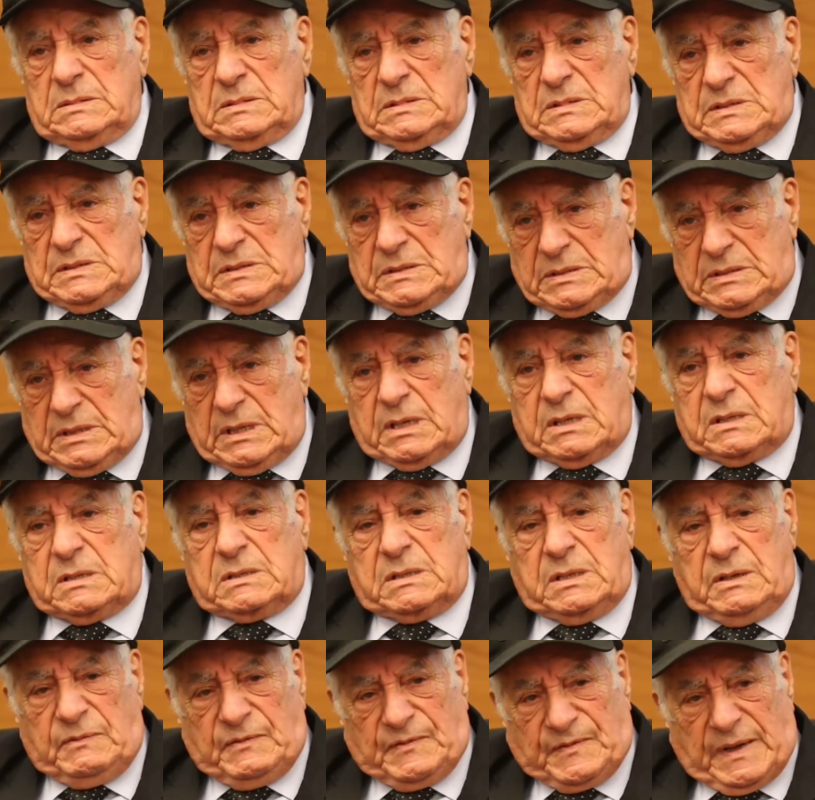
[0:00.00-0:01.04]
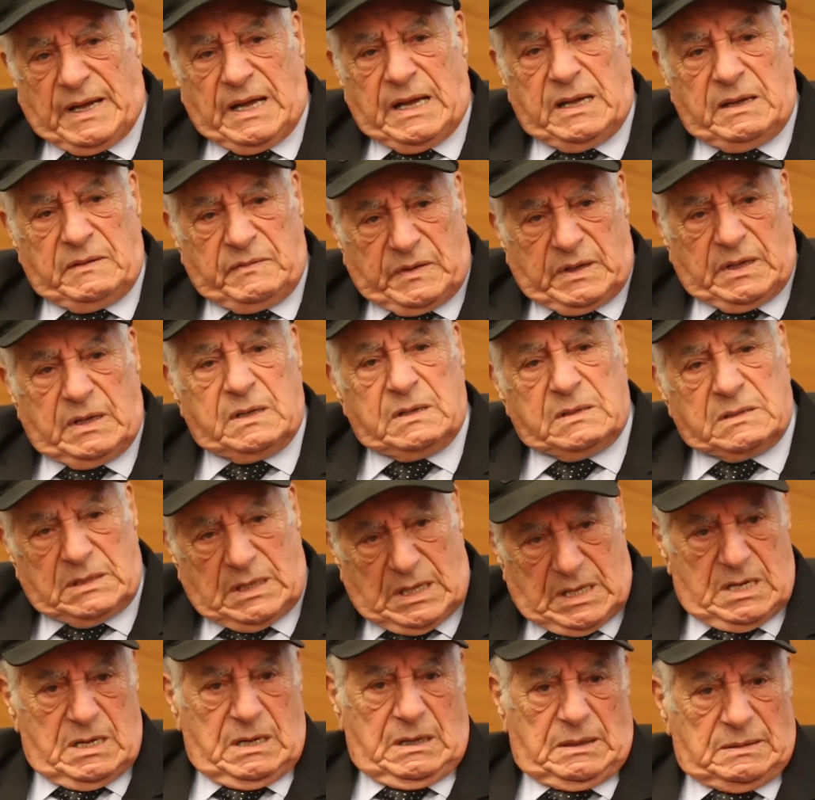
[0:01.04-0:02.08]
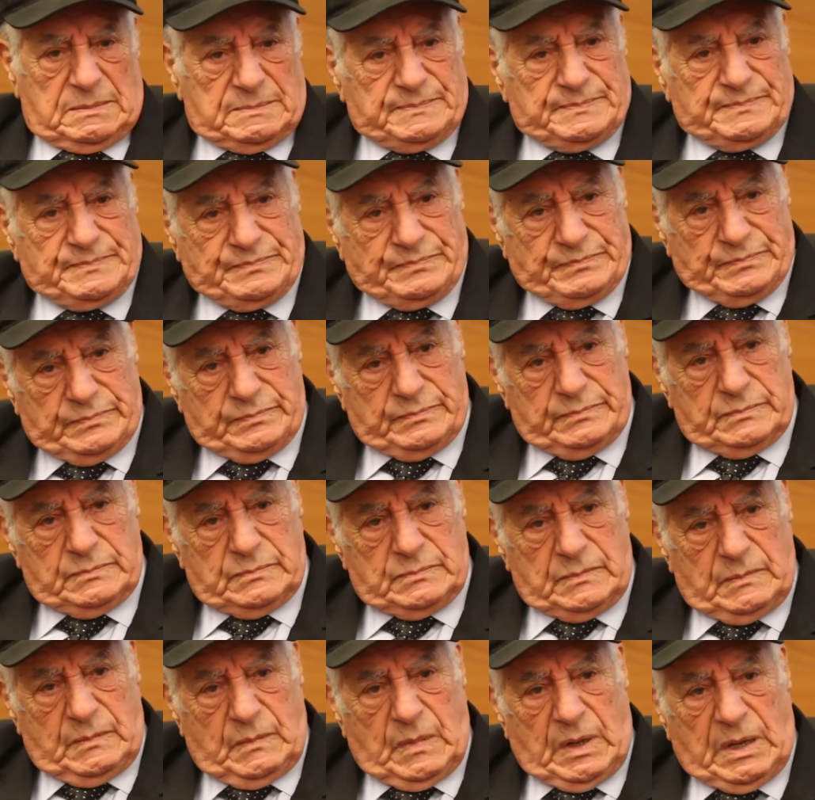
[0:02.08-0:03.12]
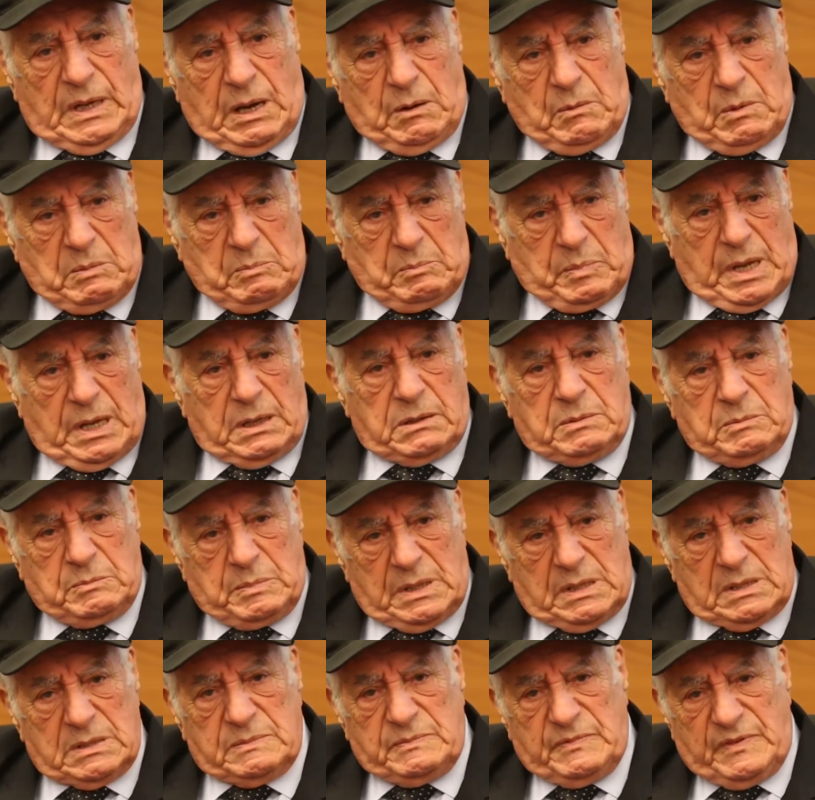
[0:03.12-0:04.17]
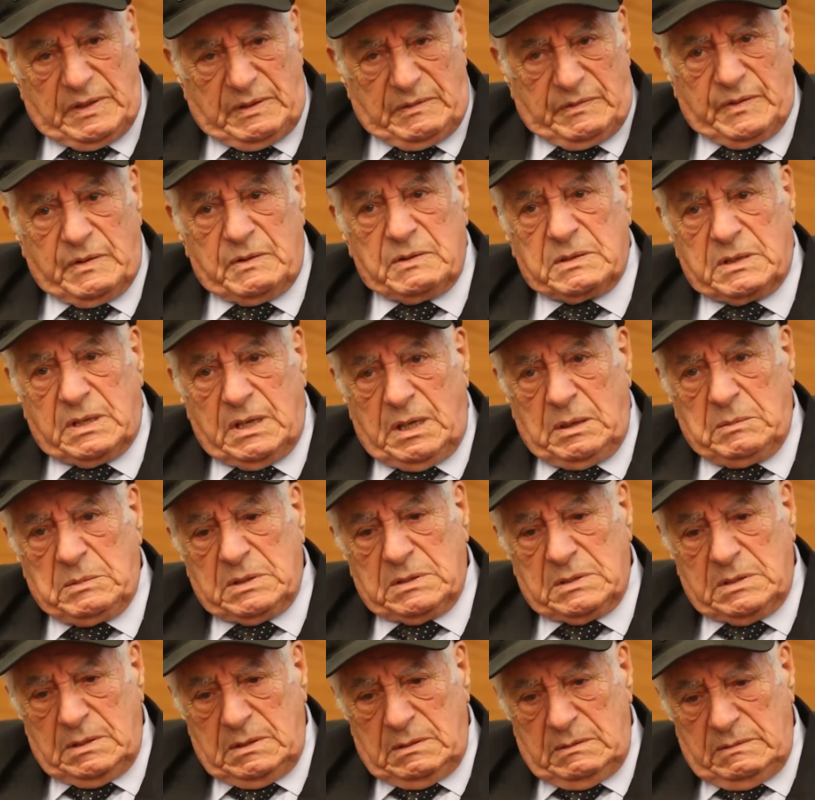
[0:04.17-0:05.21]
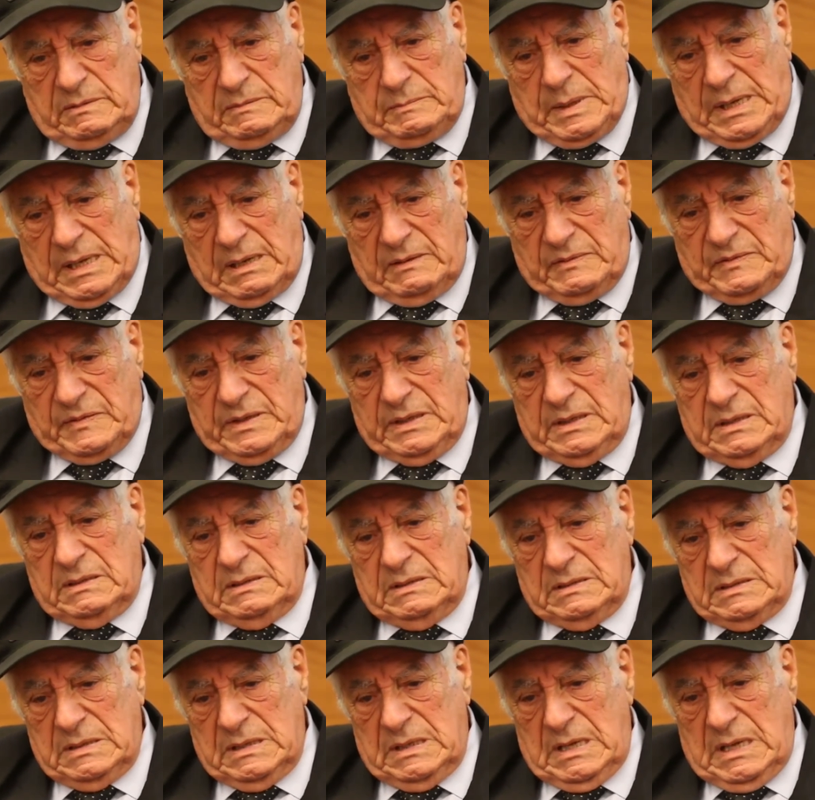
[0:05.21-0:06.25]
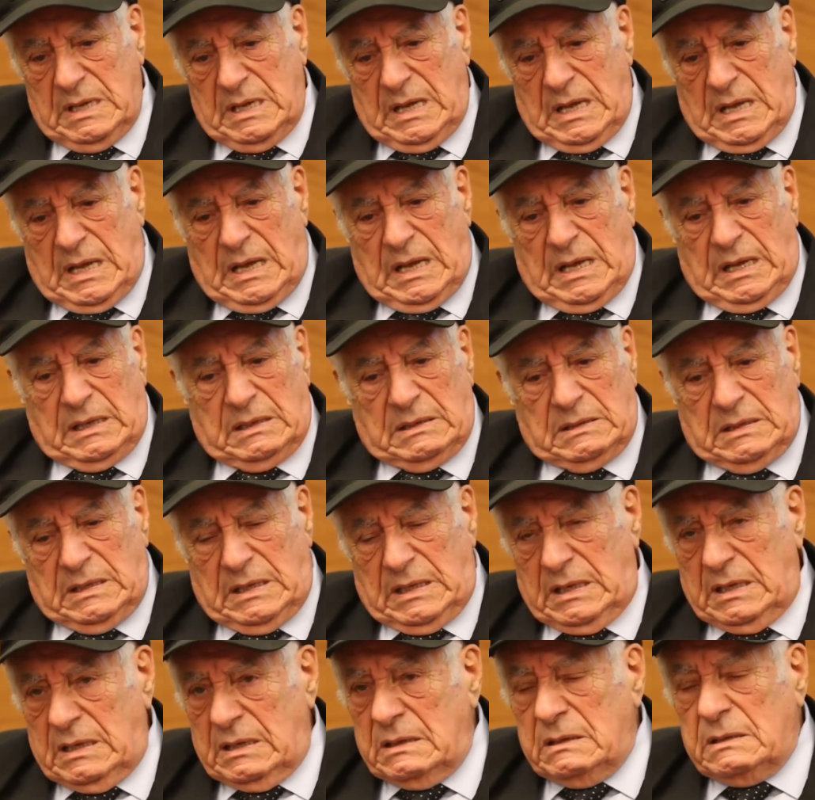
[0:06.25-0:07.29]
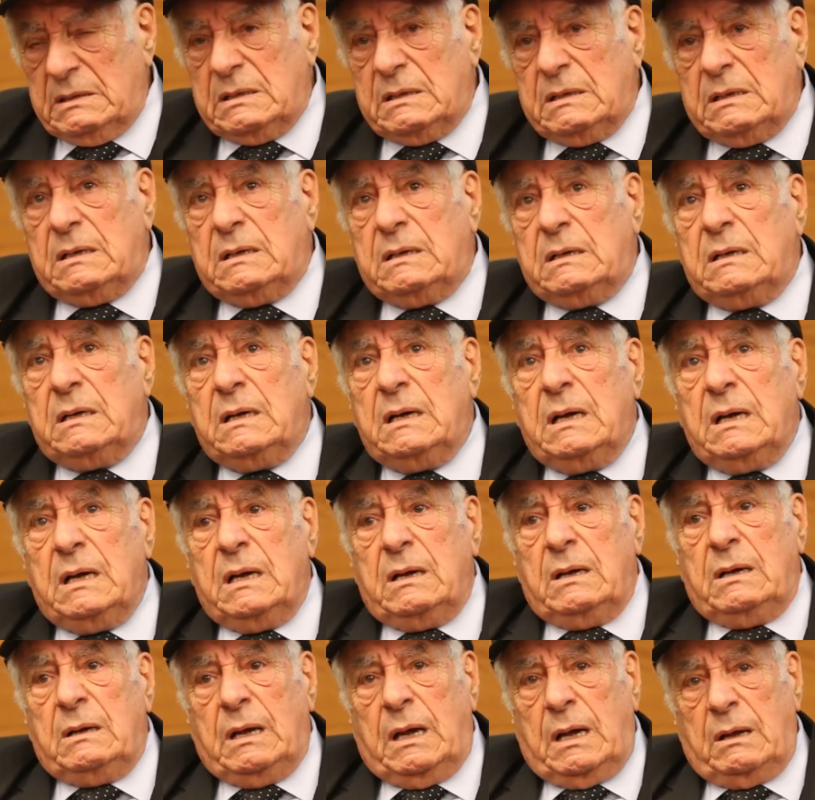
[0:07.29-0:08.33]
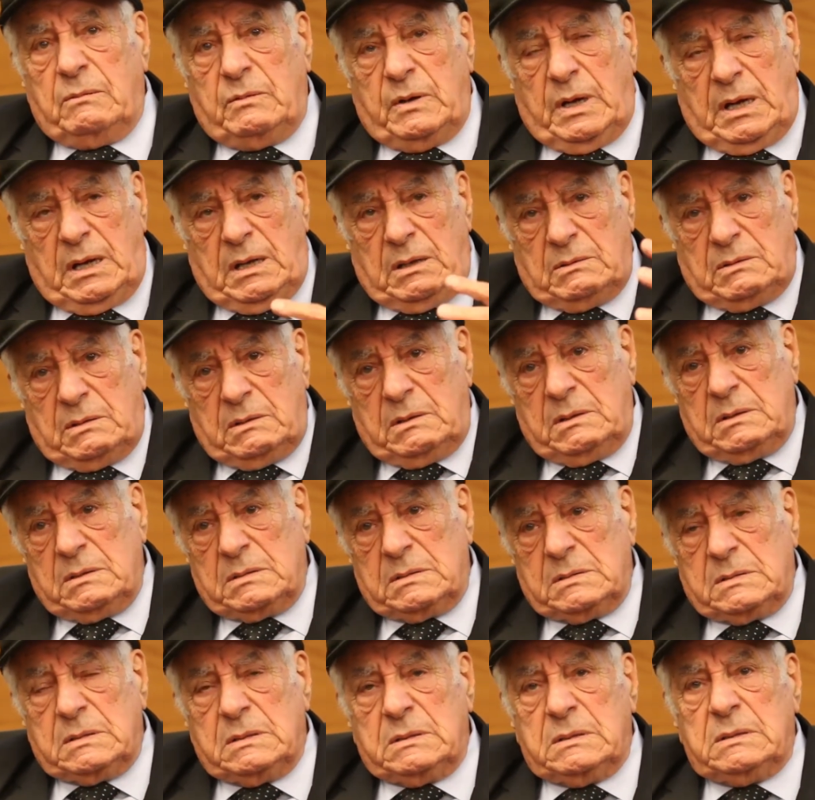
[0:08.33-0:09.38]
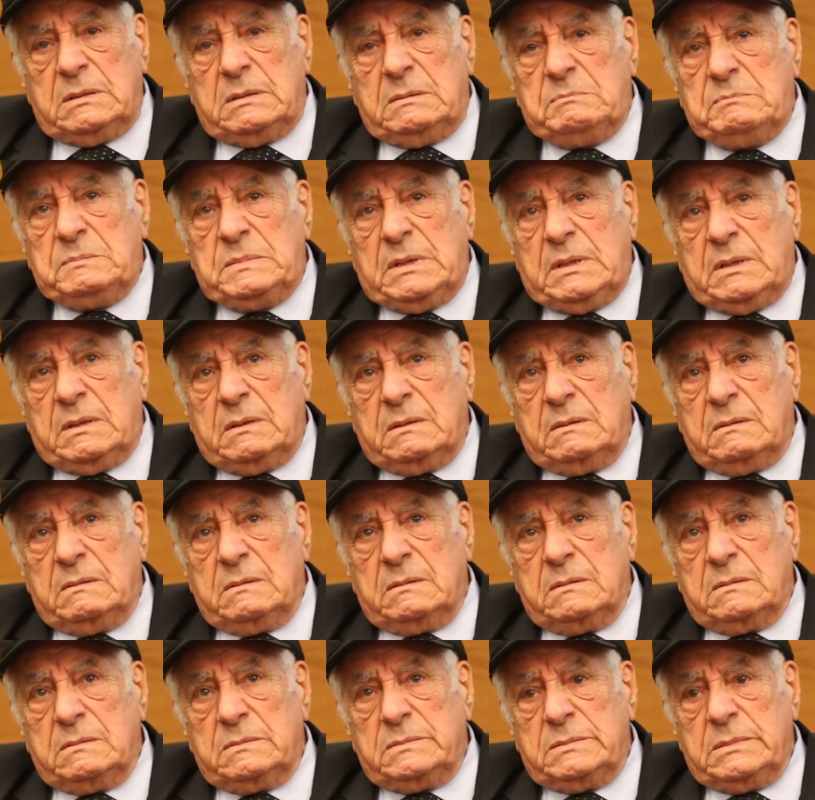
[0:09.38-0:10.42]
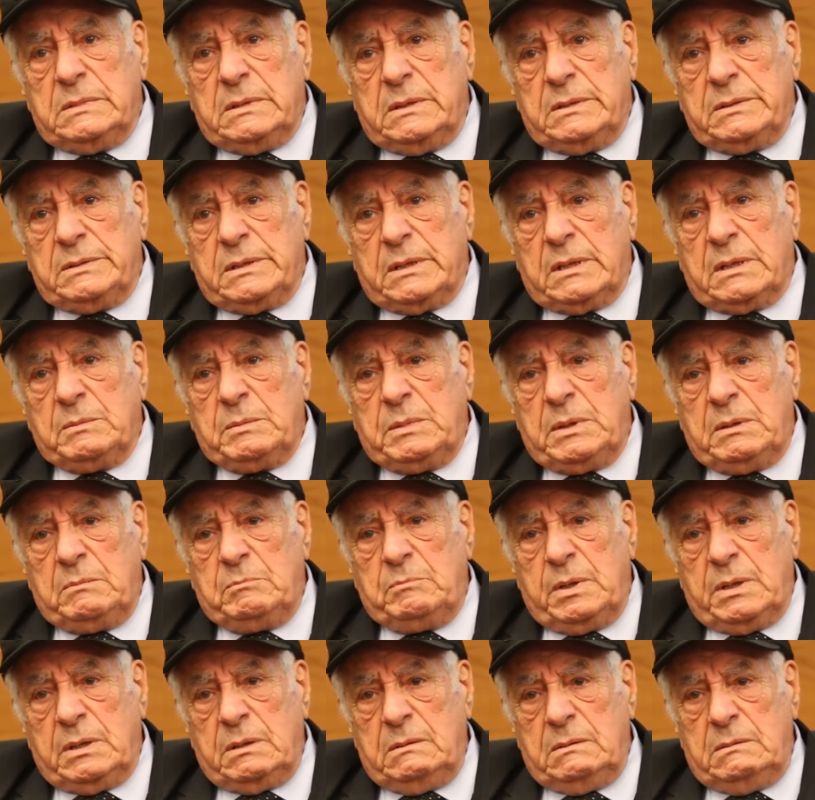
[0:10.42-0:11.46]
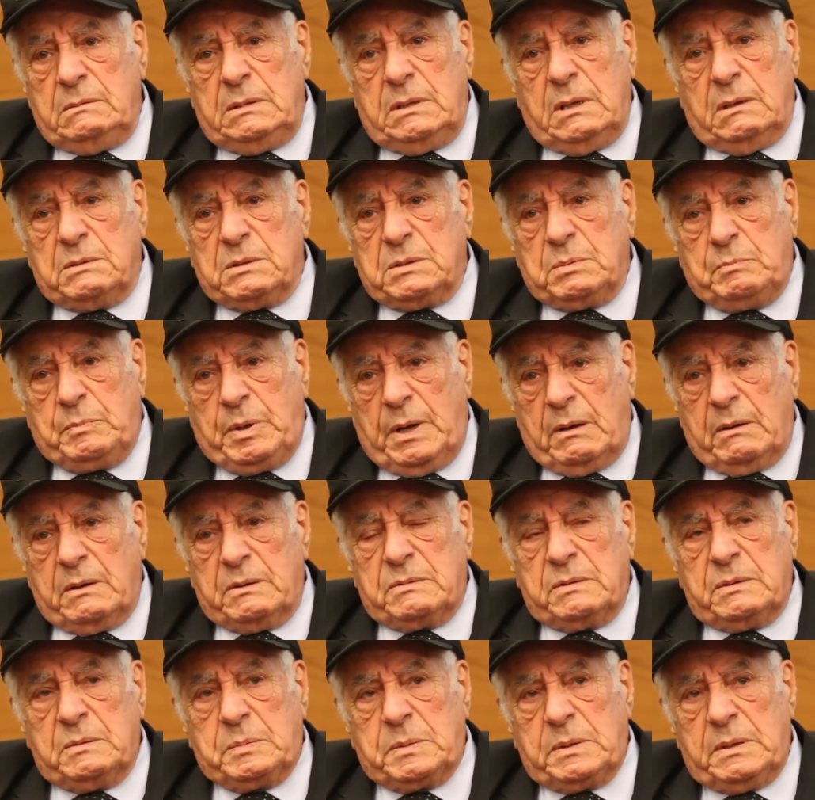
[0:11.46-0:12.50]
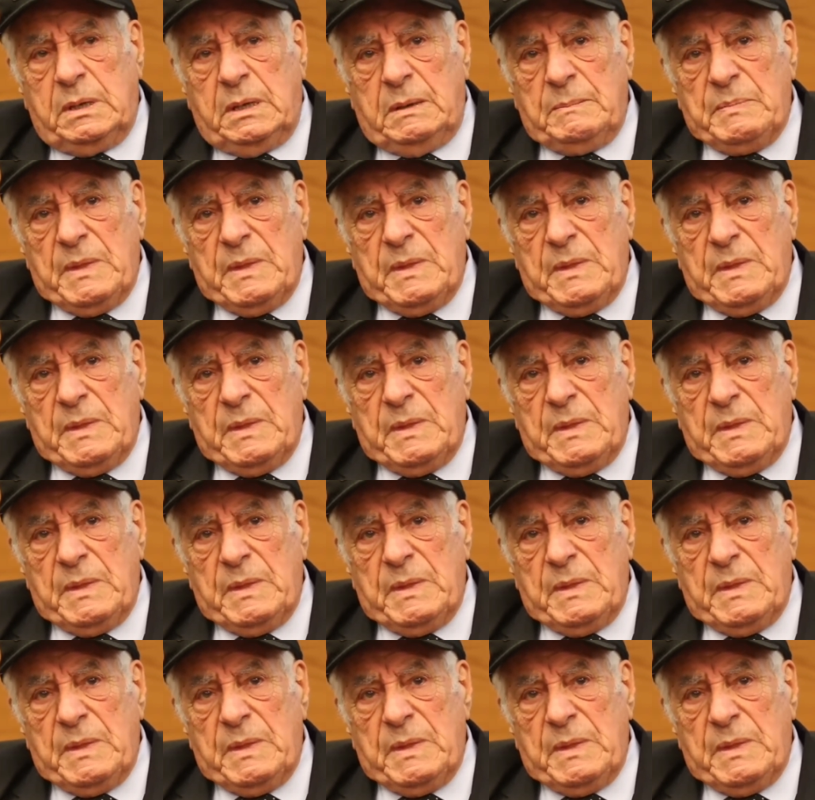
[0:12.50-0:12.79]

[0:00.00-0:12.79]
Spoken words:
65 years later, when I went back to Belgium for the first time to see the battlefields, and I ran into this gentleman, big Dutch paratrooper,